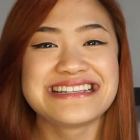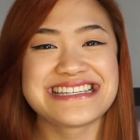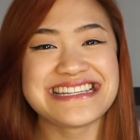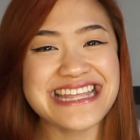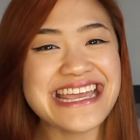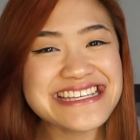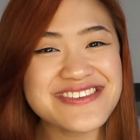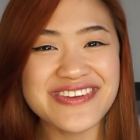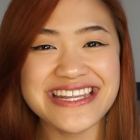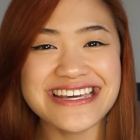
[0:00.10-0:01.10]
Today's
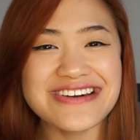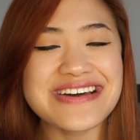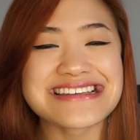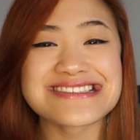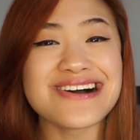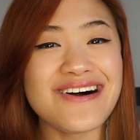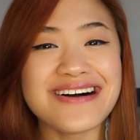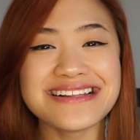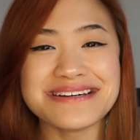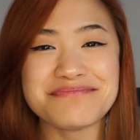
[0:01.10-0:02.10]
video is
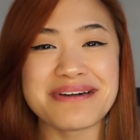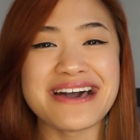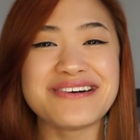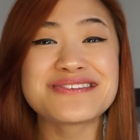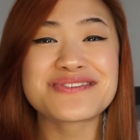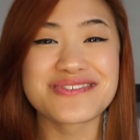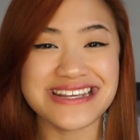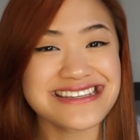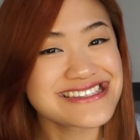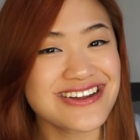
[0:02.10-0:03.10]
all about
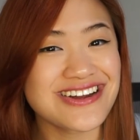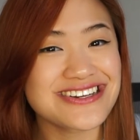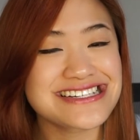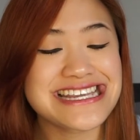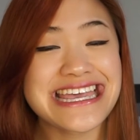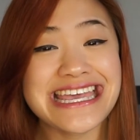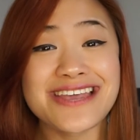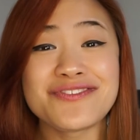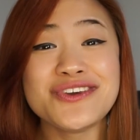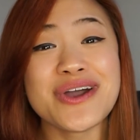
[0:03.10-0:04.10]
research.
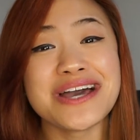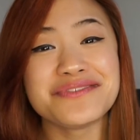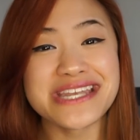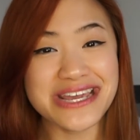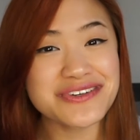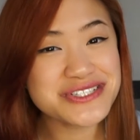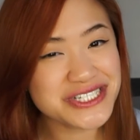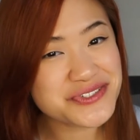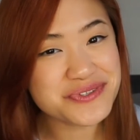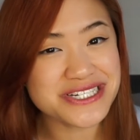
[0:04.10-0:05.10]
If you have never
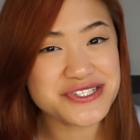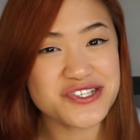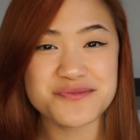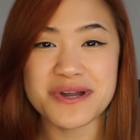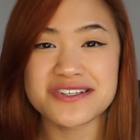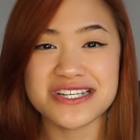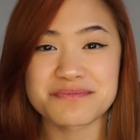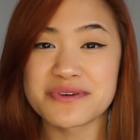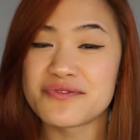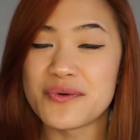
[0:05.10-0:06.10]
done a research
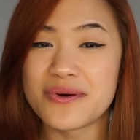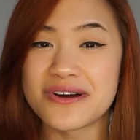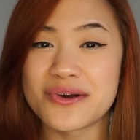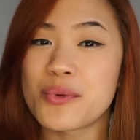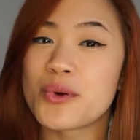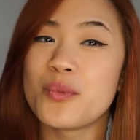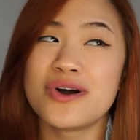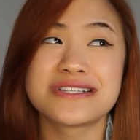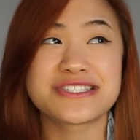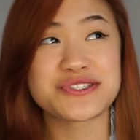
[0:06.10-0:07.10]
project before or
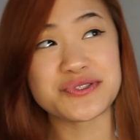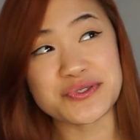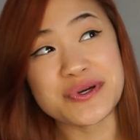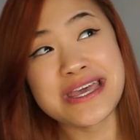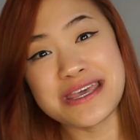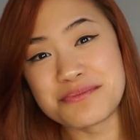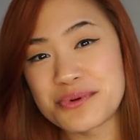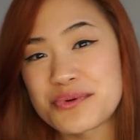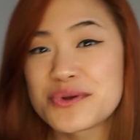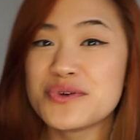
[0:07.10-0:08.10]
want to
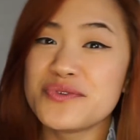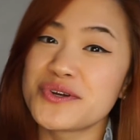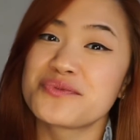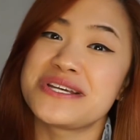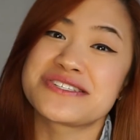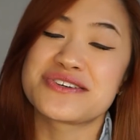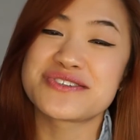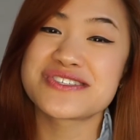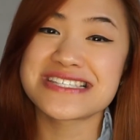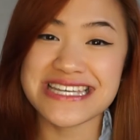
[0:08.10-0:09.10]
improve your research
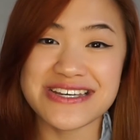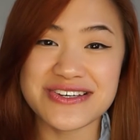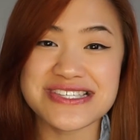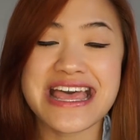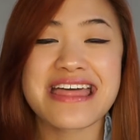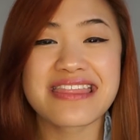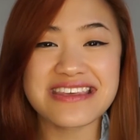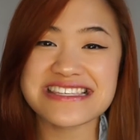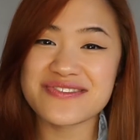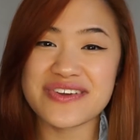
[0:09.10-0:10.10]
skills,
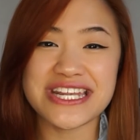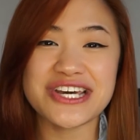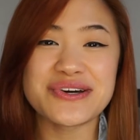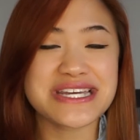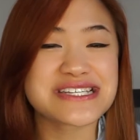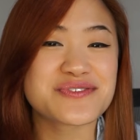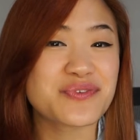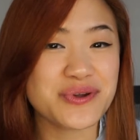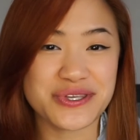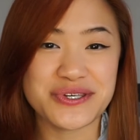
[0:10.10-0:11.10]
this video is
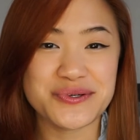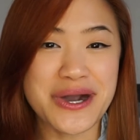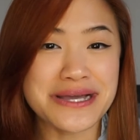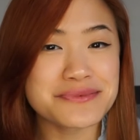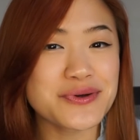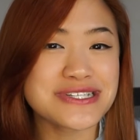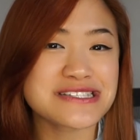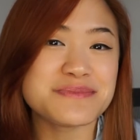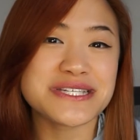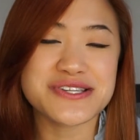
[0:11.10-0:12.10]
for you. I'm going
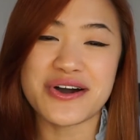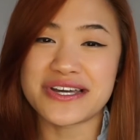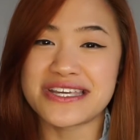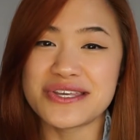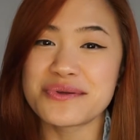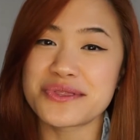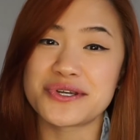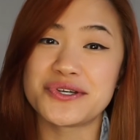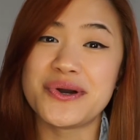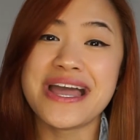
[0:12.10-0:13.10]
to be talking you
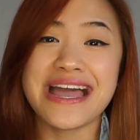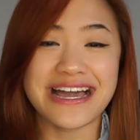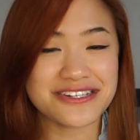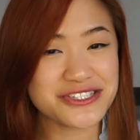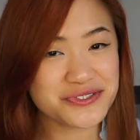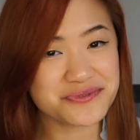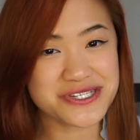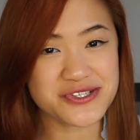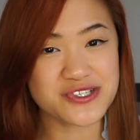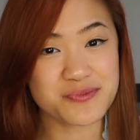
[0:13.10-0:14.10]
through how to do a
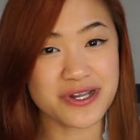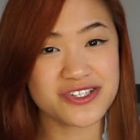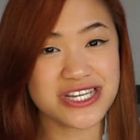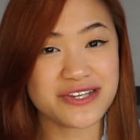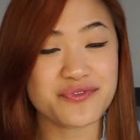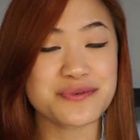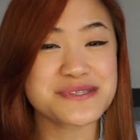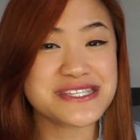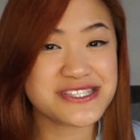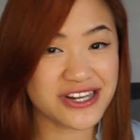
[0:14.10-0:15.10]
research project from
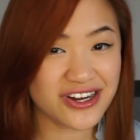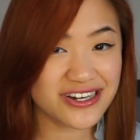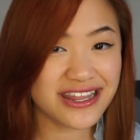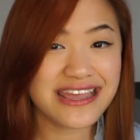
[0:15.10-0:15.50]
start